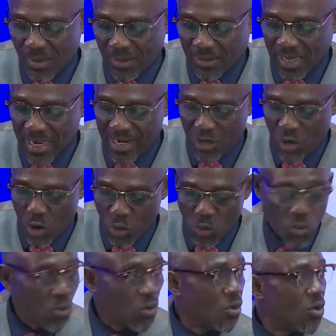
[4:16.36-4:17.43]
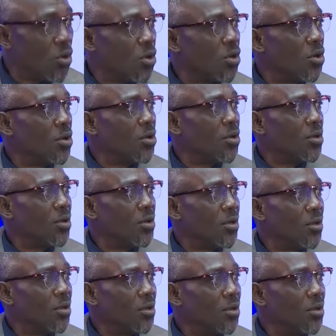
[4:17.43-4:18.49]
saying no,
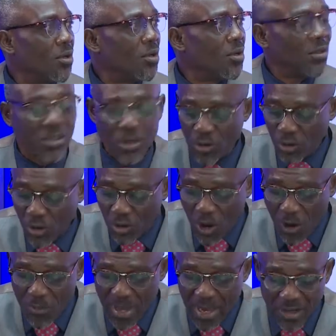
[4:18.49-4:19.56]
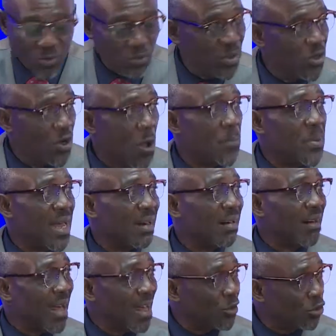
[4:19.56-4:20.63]
the local government will not be
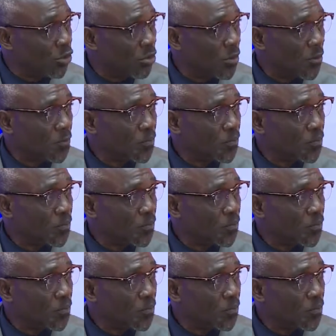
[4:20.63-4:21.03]
allowed